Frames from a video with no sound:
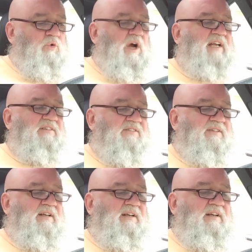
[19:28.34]

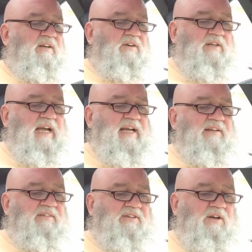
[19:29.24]
Christ.
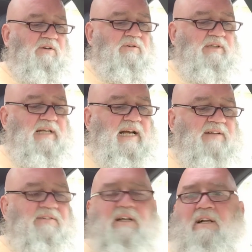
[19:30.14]
Okay, so you
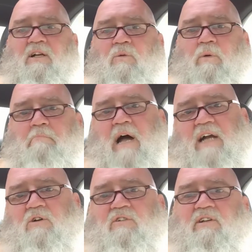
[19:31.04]
guys, when
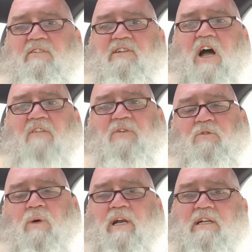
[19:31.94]
mockers and
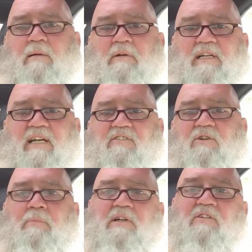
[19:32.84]
scoffers want to come
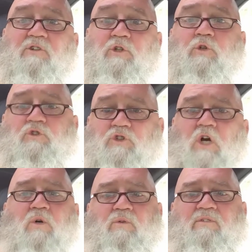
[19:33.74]
against you because you
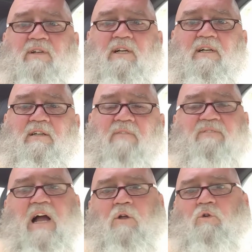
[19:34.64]
chose to
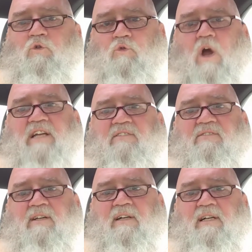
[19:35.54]
follow
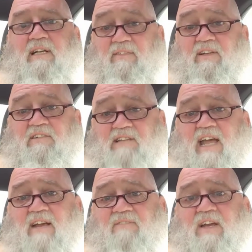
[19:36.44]
Christ, in the
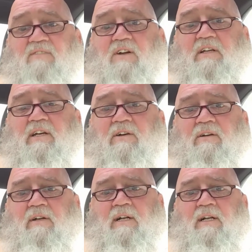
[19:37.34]
day of evil
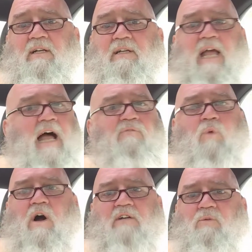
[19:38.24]
here, yeah, I've
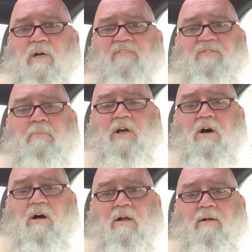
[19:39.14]
walked away from it
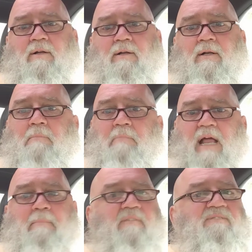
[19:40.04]
all. But
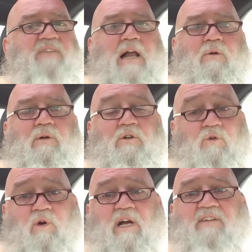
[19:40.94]
I've been following
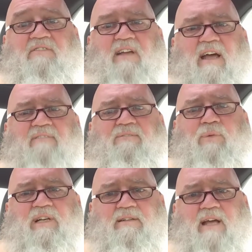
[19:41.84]
Christ
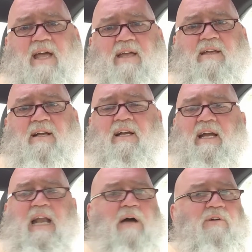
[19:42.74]
every day.
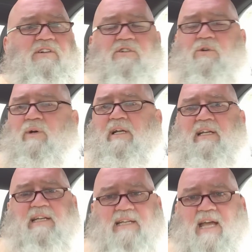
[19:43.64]
And I would do it
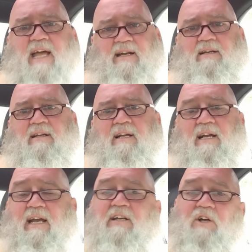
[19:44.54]
again.
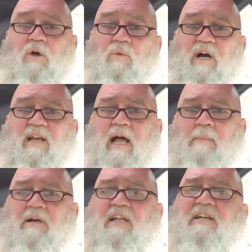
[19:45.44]
And you know what?
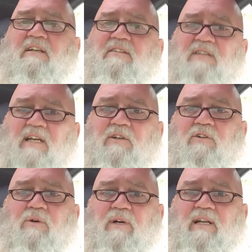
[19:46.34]
I'm going to continue
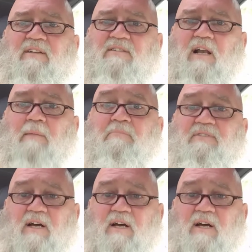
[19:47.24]
doing it until I'm